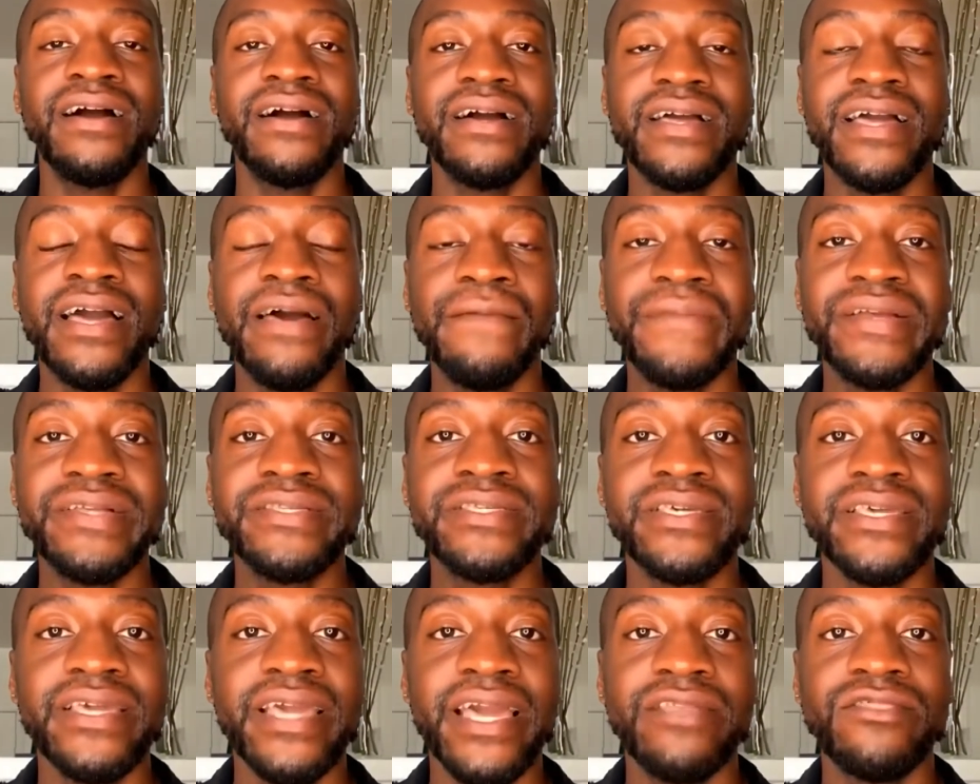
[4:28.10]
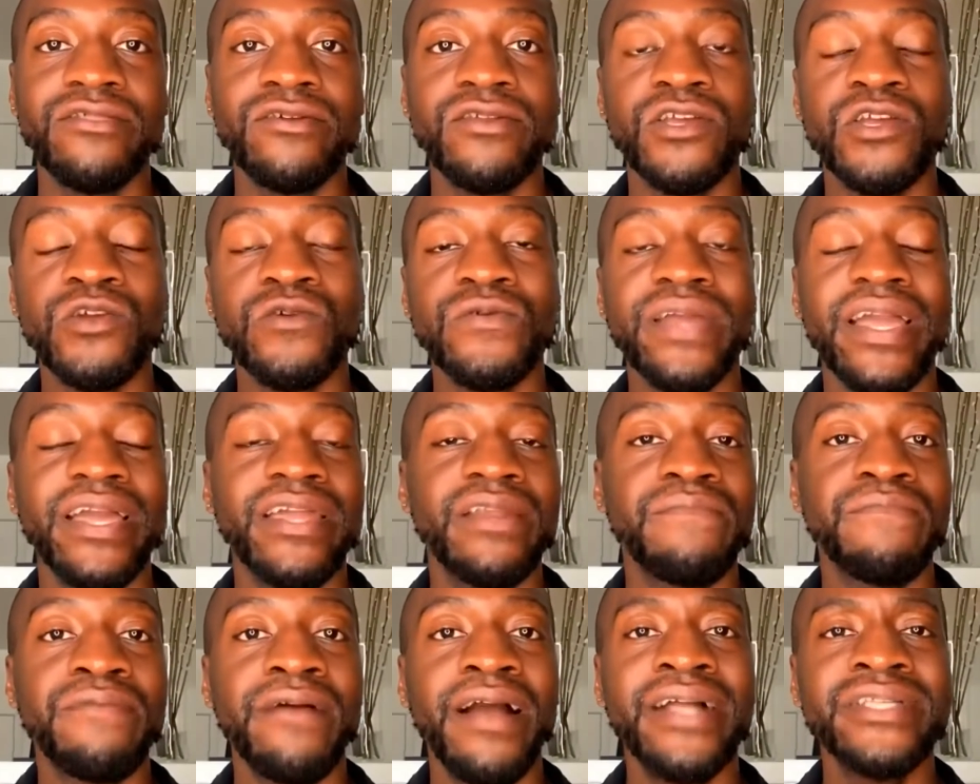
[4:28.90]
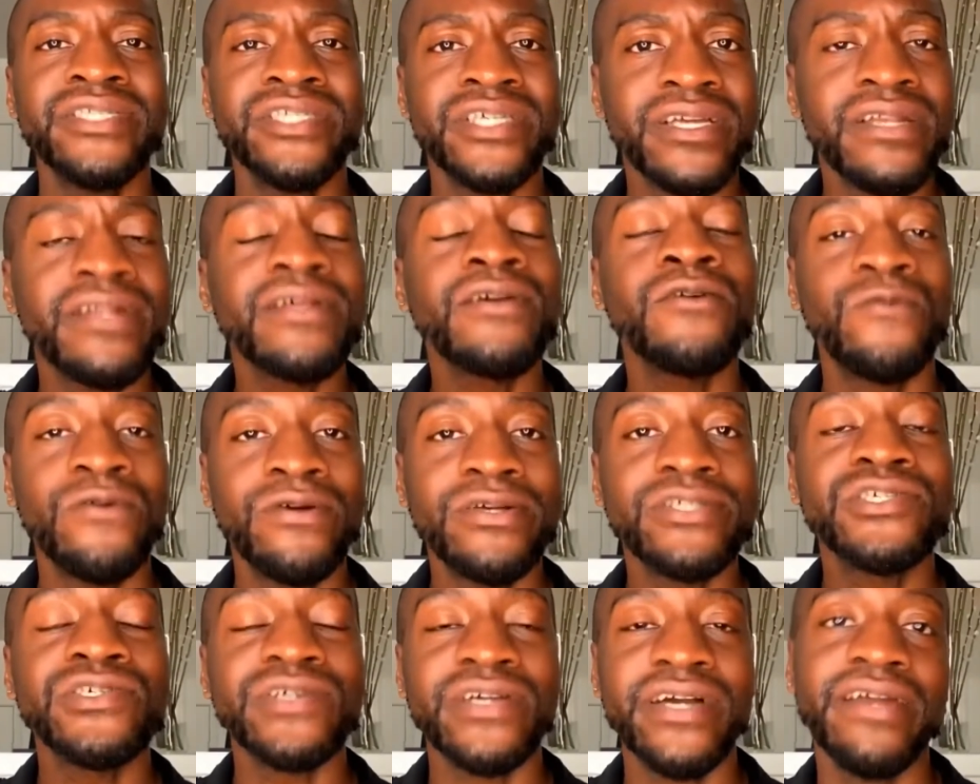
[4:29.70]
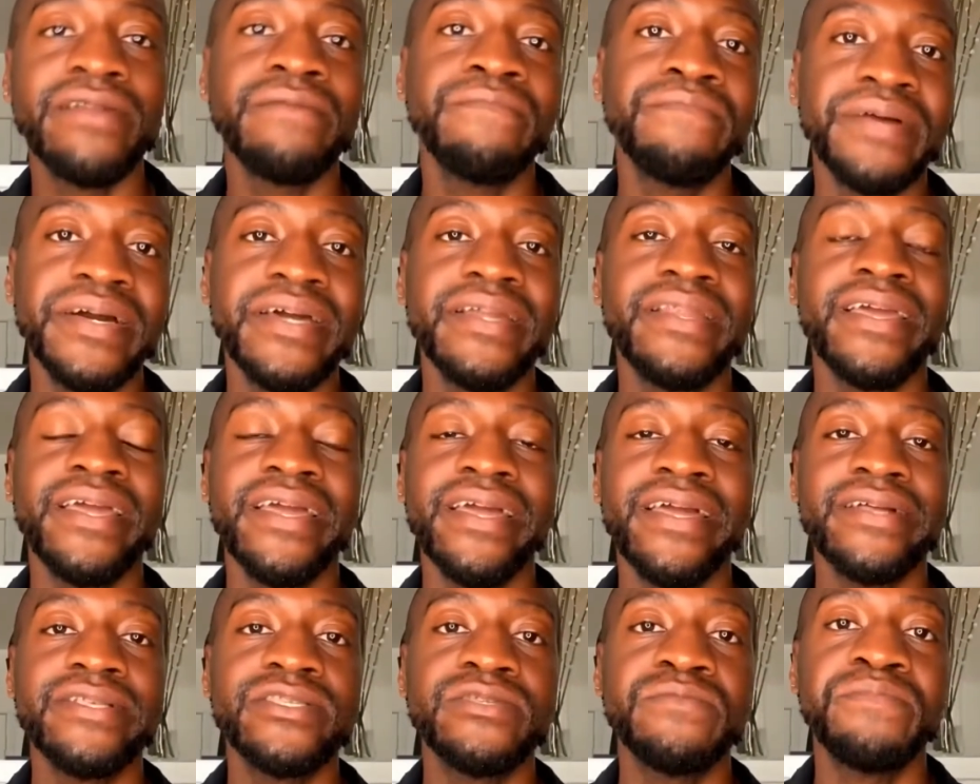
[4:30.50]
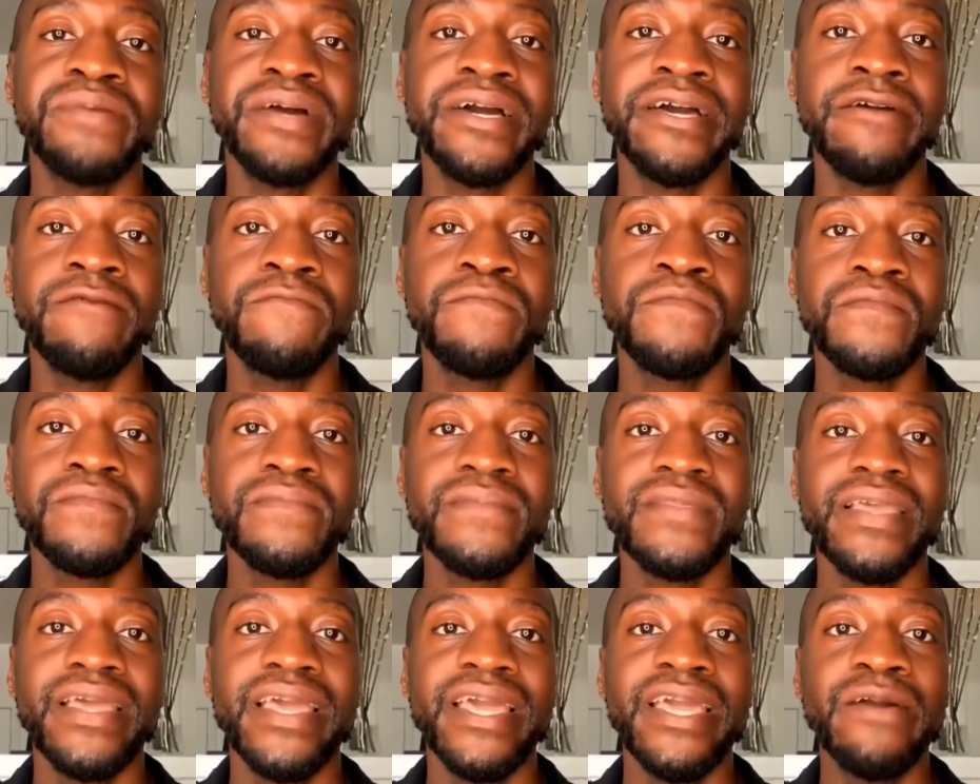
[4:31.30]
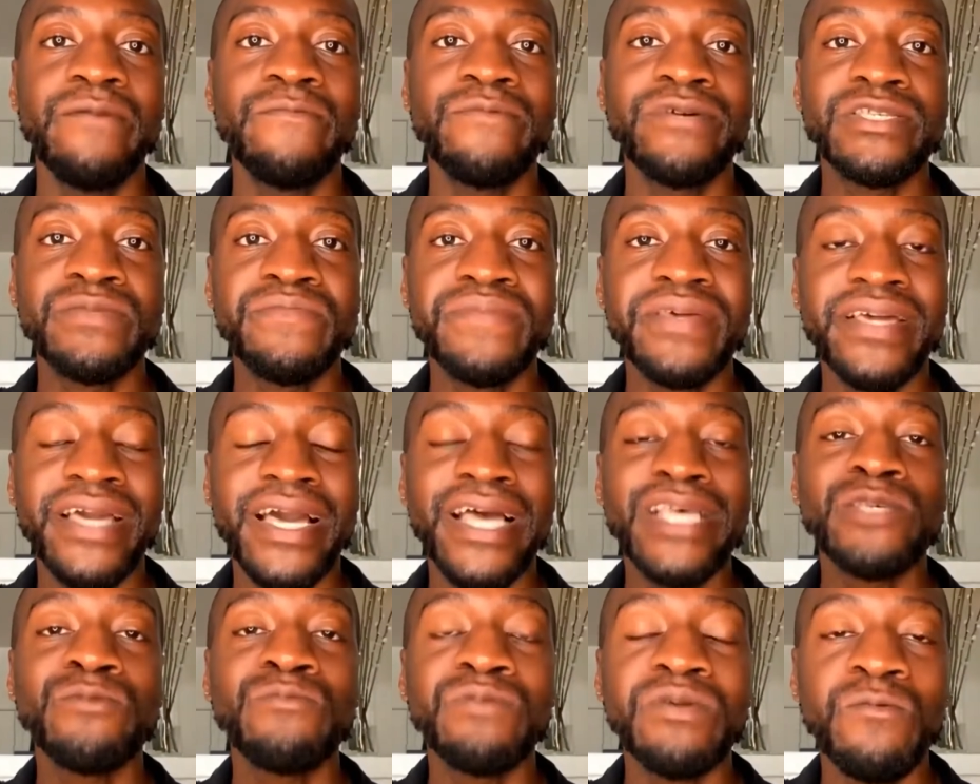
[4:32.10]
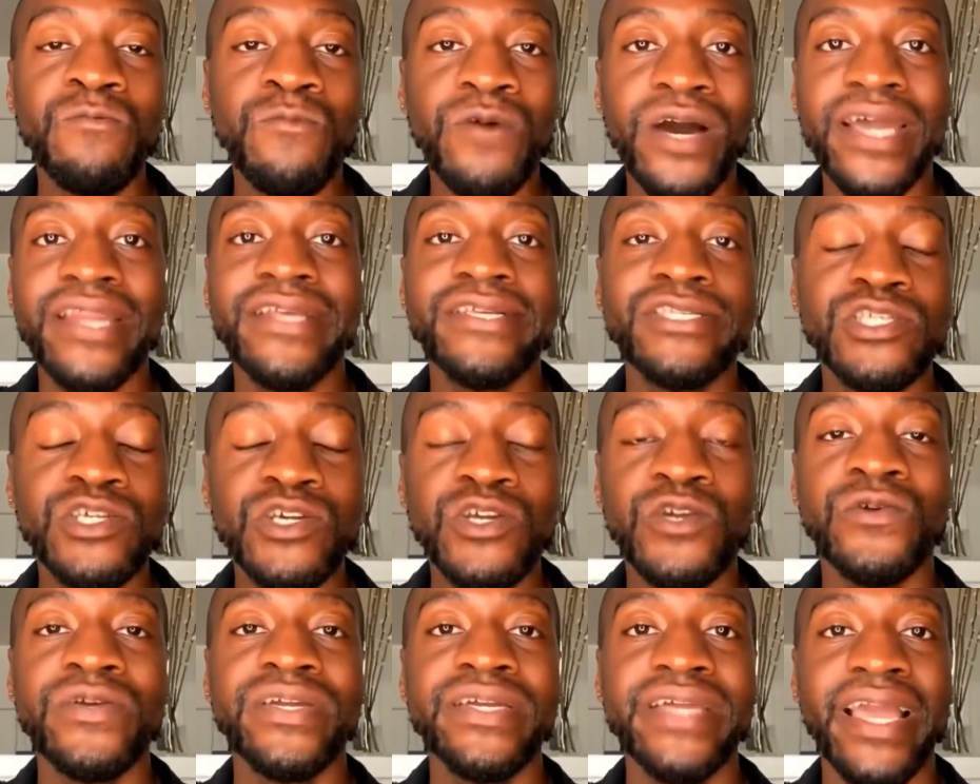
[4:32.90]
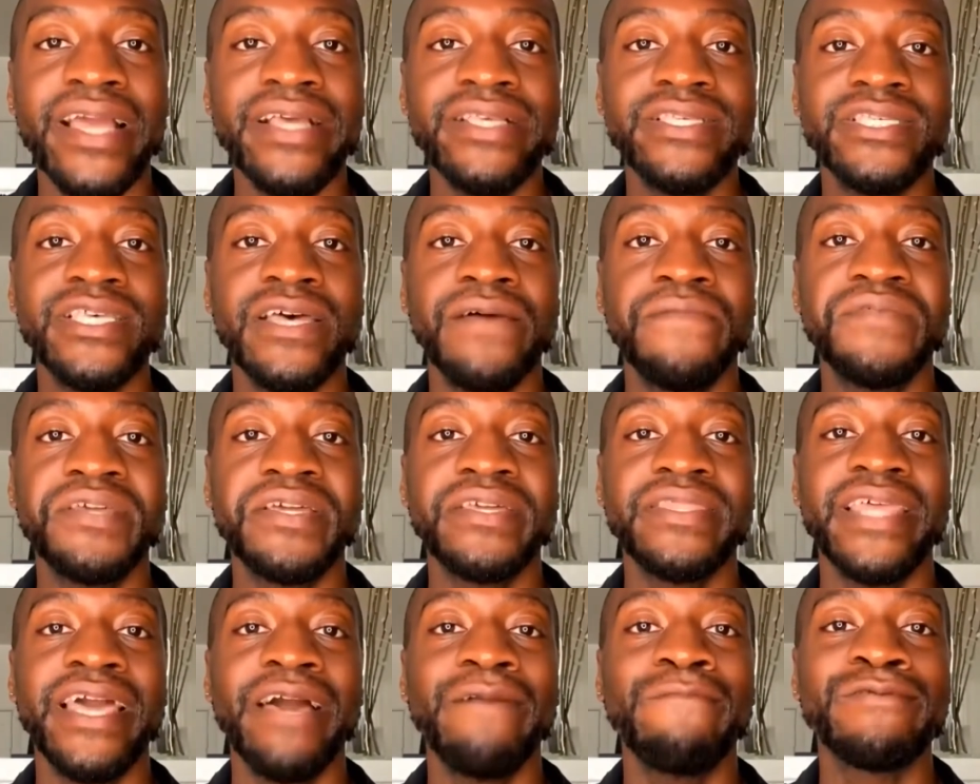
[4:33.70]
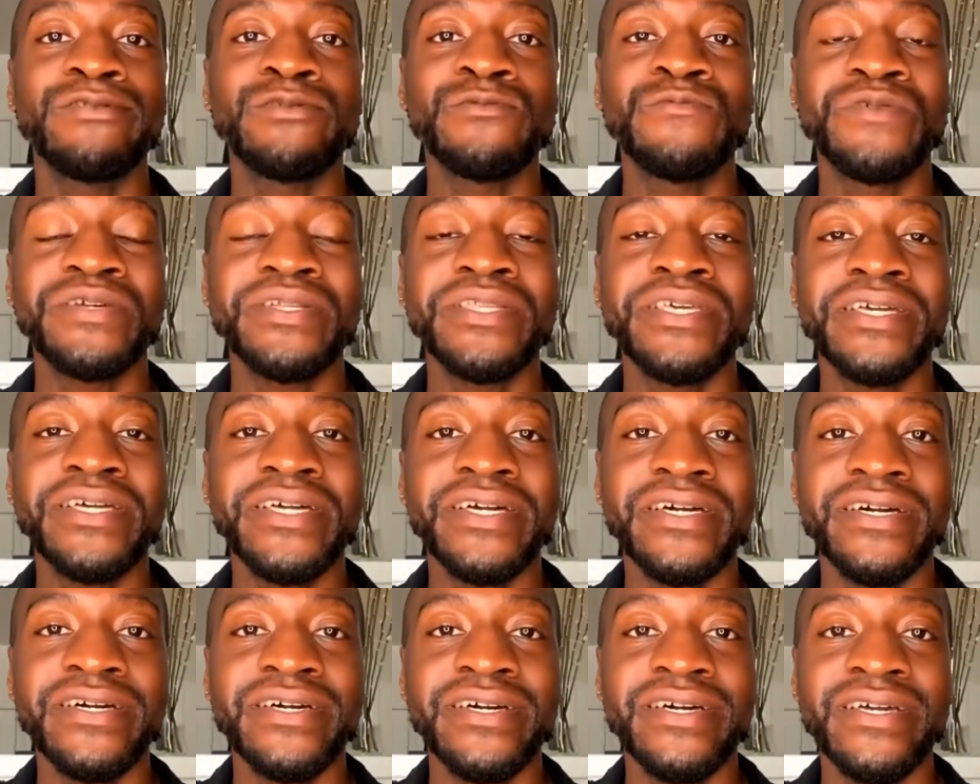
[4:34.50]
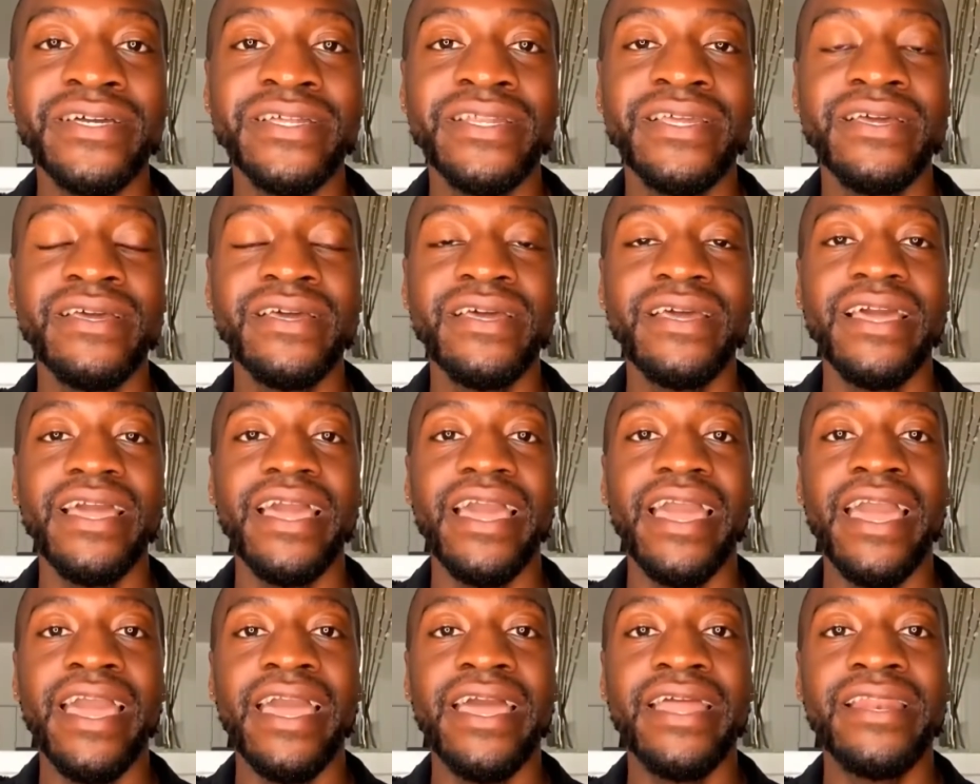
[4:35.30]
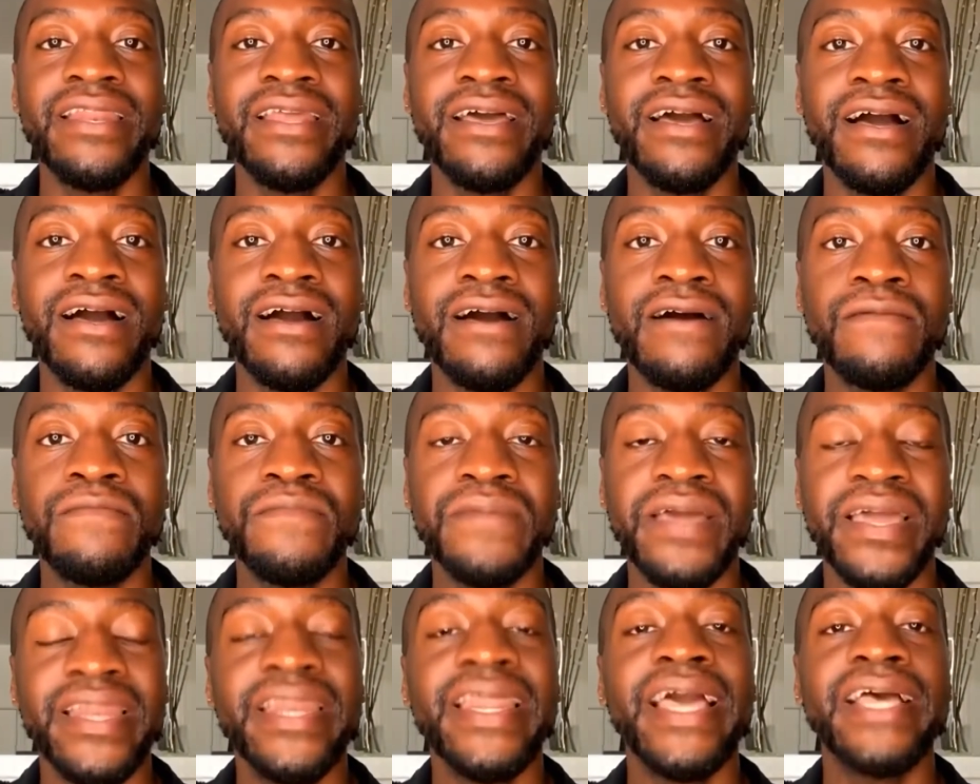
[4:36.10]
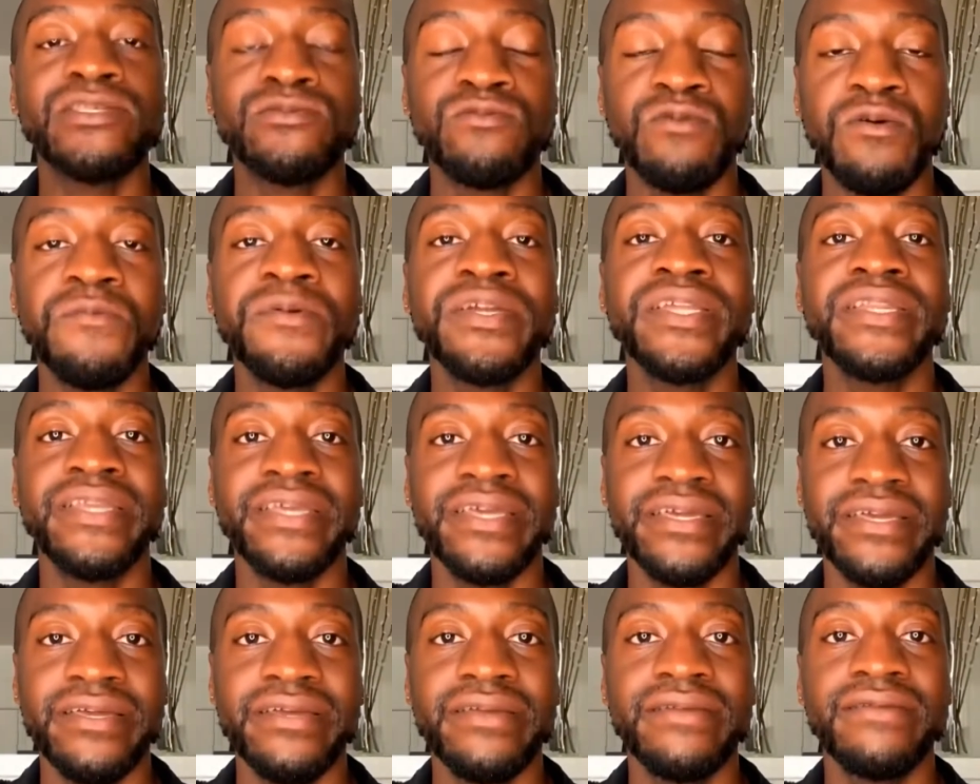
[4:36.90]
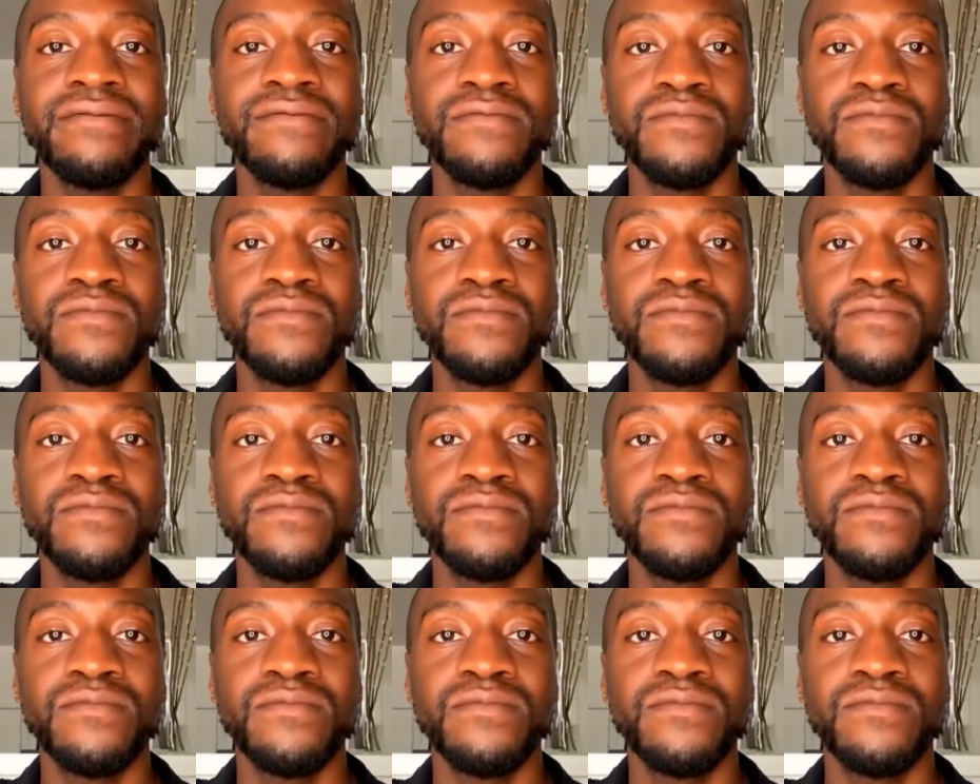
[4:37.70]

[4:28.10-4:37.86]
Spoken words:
coming together to create a project, of course you're going to butt heads. But it was because we wanted to create something that was really good. And that's what we did.